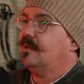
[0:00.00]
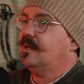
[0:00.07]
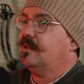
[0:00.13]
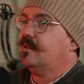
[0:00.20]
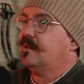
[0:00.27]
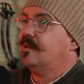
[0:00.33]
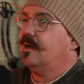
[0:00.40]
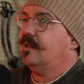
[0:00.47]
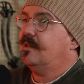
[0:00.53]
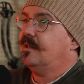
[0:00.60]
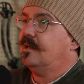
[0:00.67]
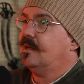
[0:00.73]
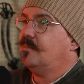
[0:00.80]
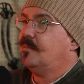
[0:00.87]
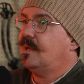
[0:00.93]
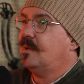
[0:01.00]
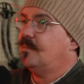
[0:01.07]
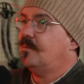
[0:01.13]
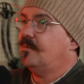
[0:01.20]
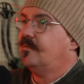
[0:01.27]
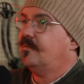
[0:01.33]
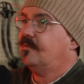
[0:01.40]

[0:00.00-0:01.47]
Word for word: is that I think people